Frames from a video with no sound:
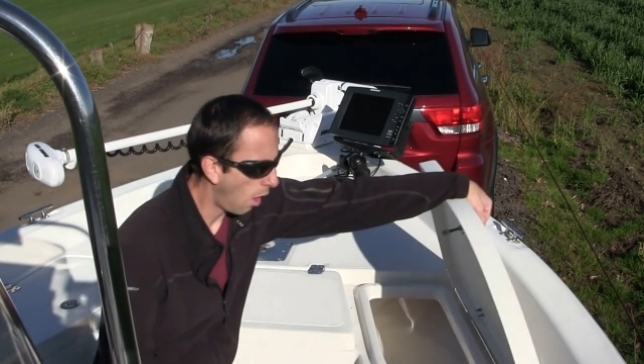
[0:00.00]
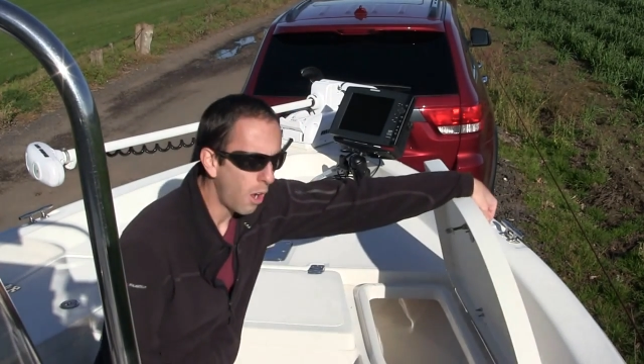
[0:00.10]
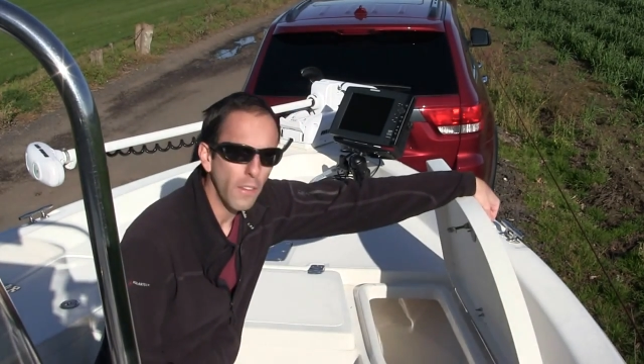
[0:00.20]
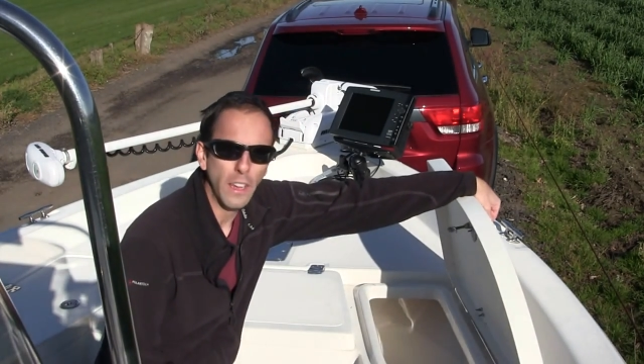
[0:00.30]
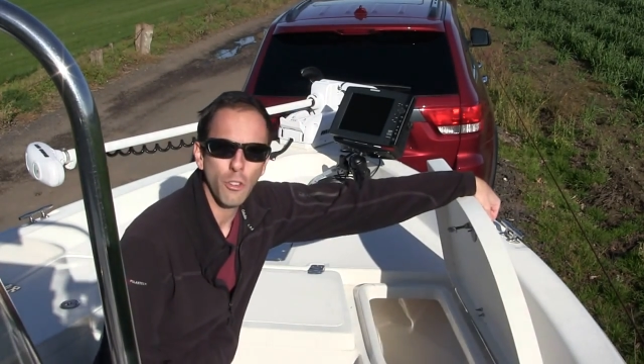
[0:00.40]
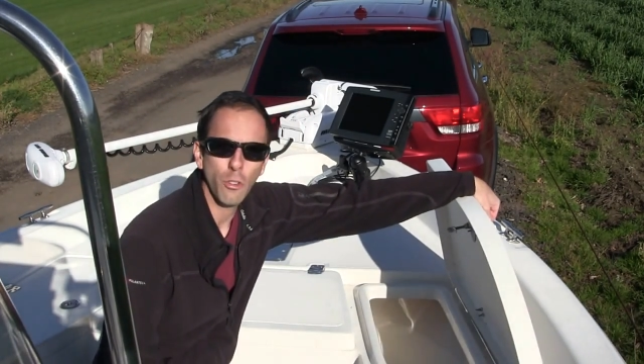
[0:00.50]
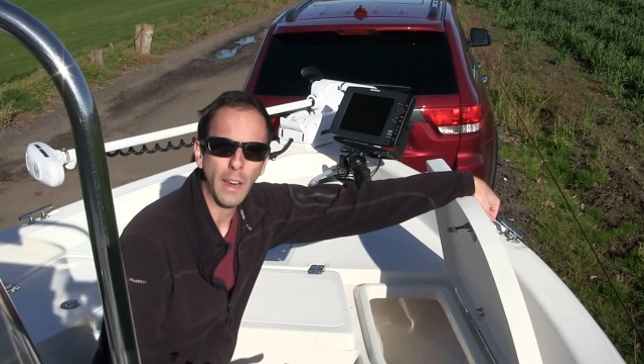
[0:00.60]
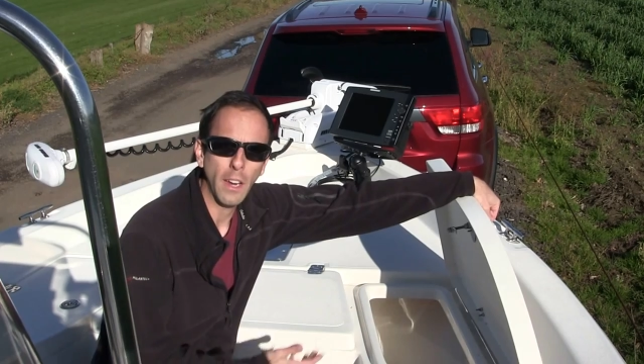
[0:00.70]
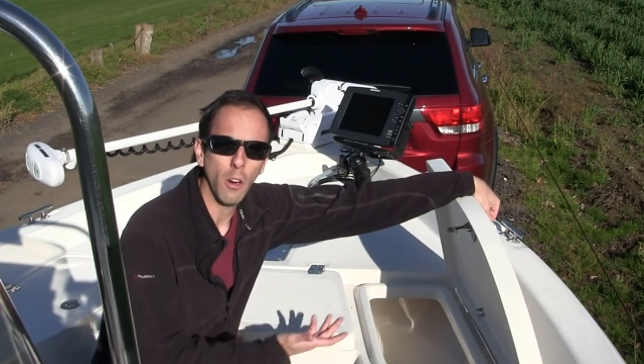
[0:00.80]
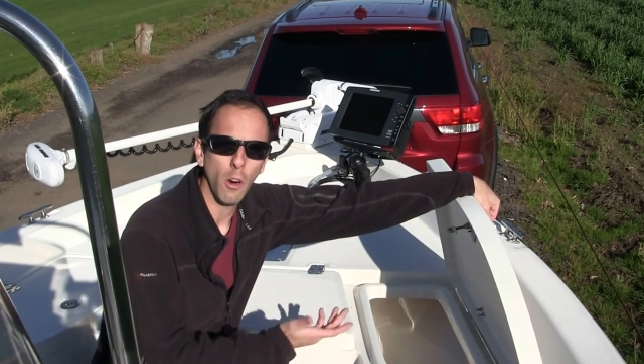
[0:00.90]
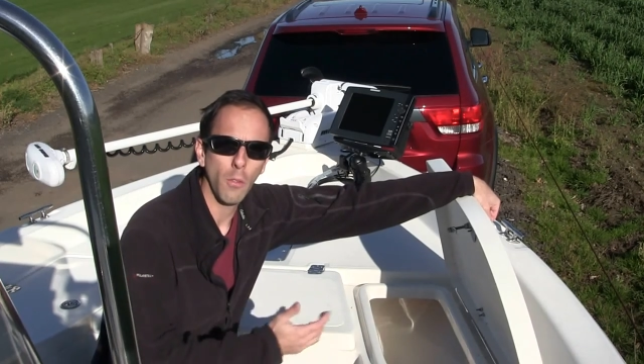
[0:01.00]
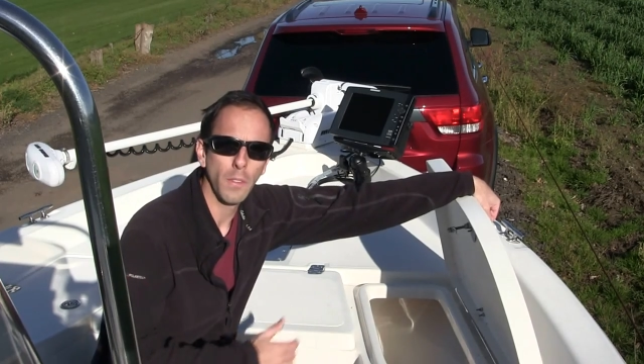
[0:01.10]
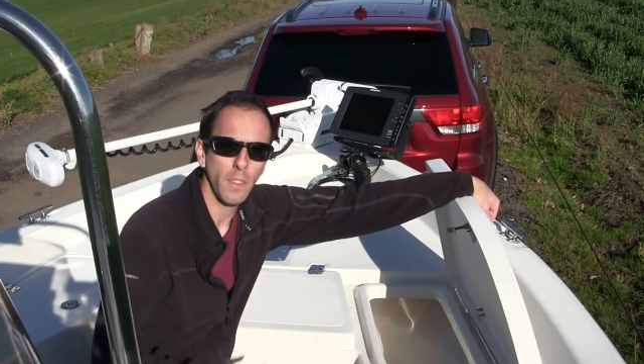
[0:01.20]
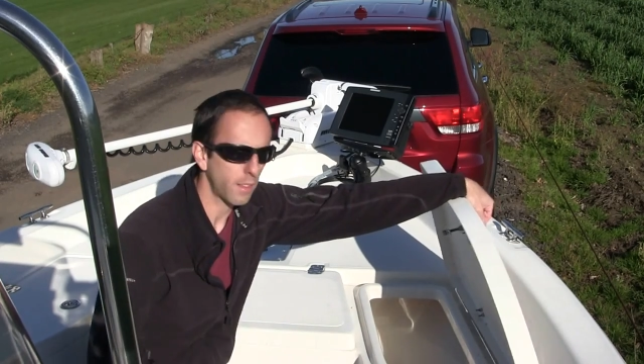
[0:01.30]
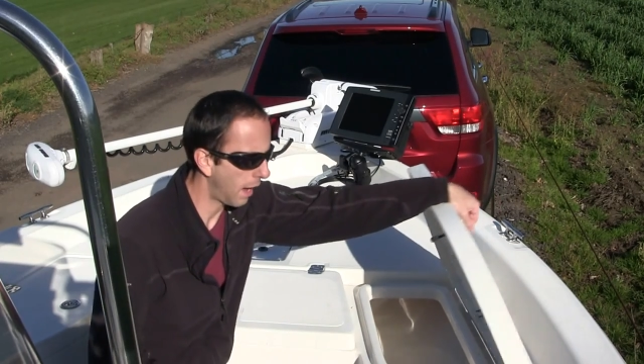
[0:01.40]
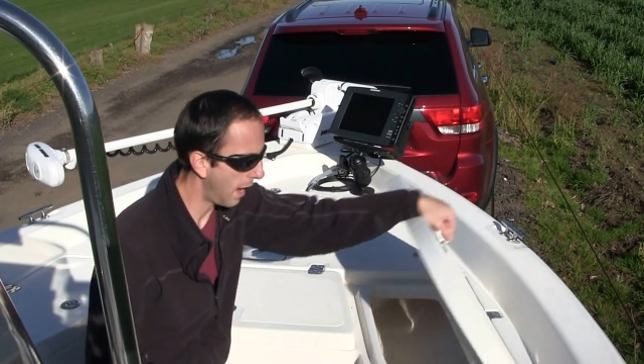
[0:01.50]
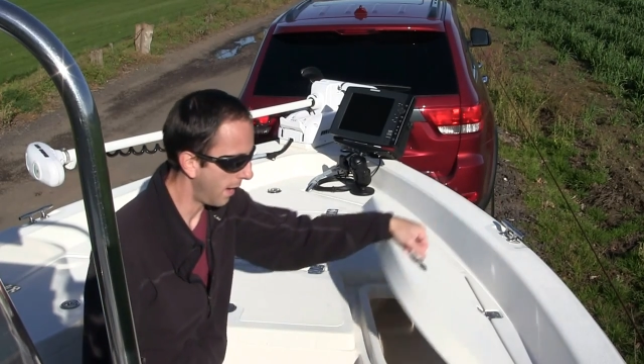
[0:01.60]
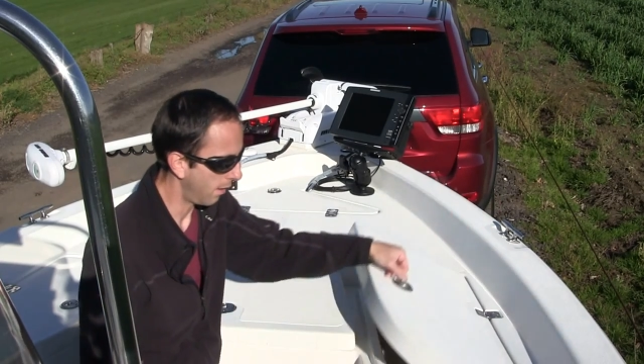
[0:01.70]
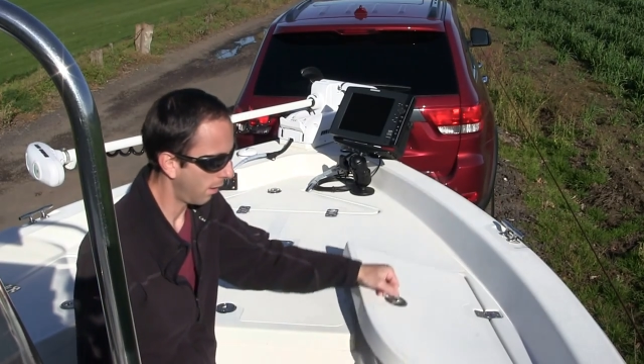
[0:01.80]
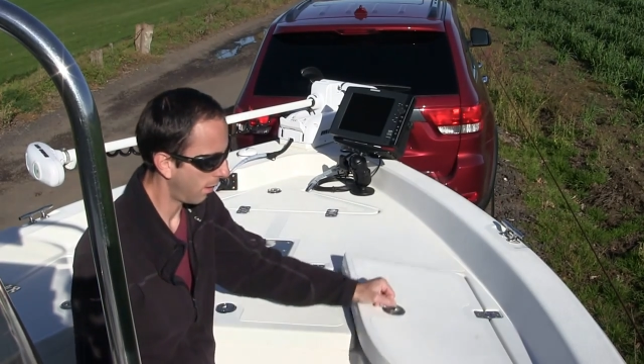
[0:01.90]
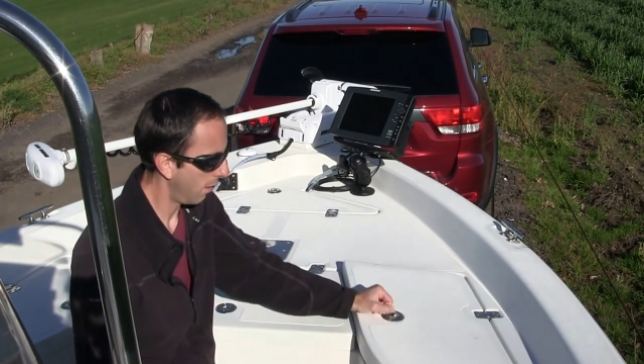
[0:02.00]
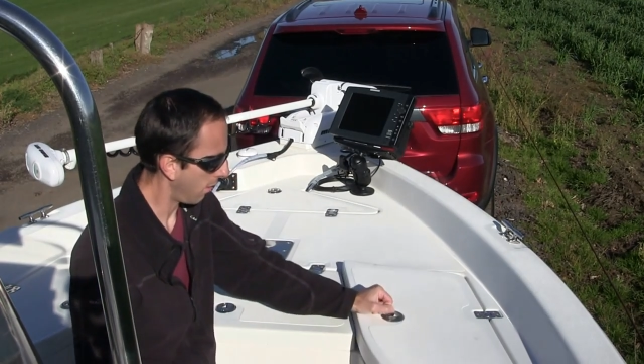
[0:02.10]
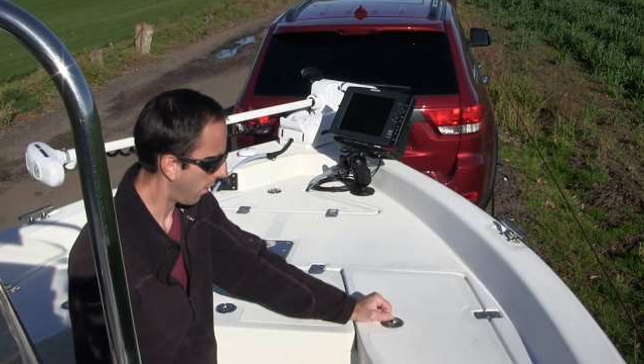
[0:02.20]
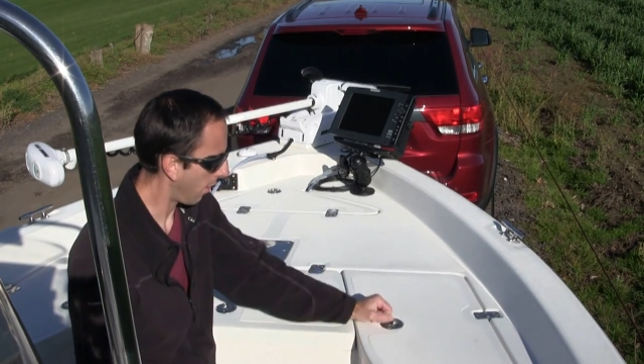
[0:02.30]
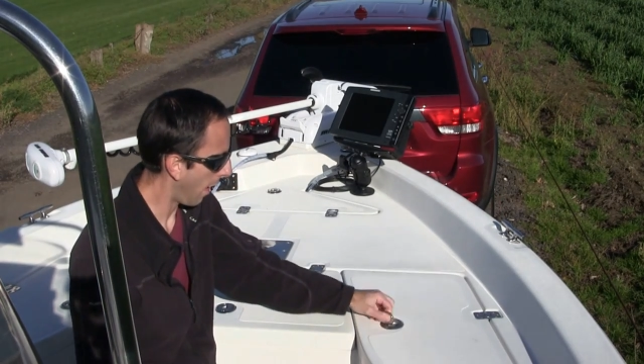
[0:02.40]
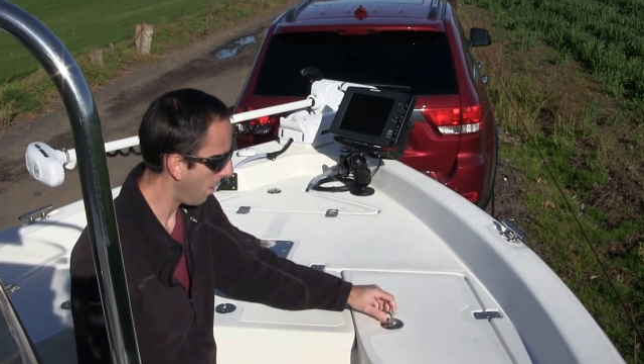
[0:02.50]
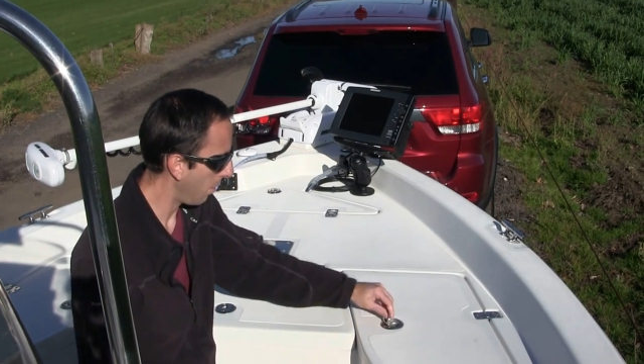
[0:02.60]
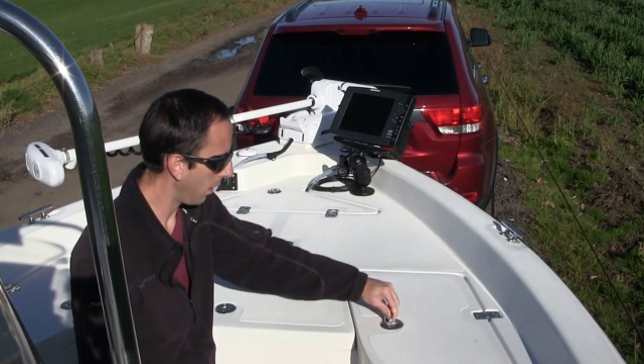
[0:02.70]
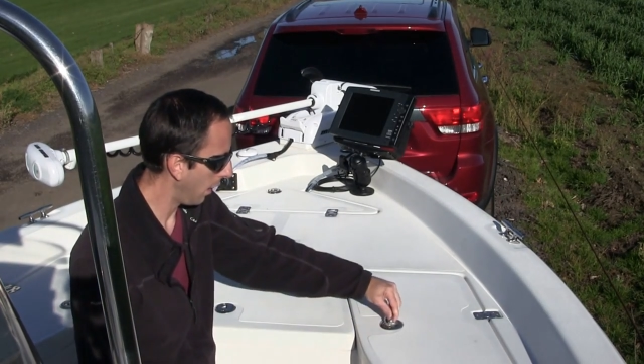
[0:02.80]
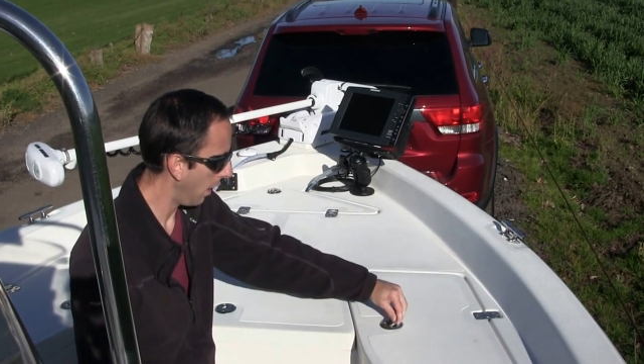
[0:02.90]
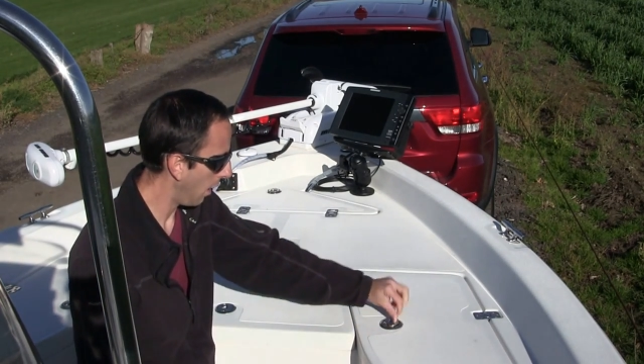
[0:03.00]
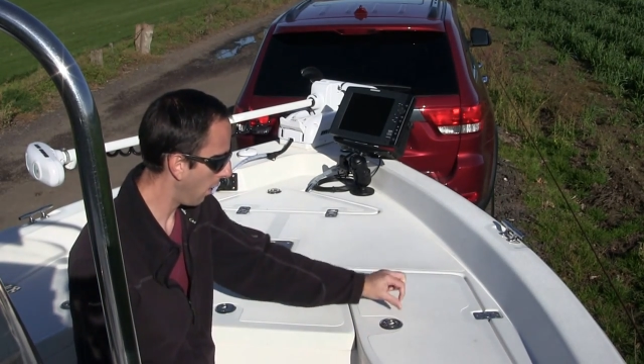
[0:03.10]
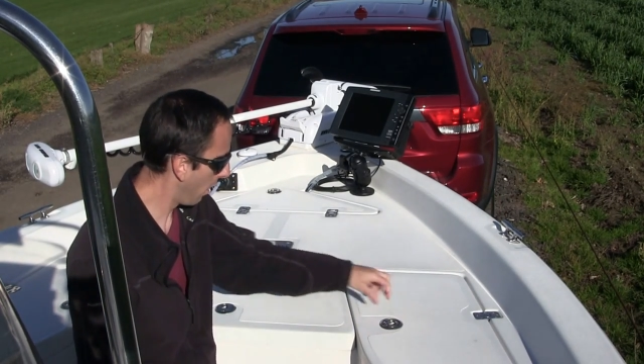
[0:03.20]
all that drain over the sides. You can see the side one here,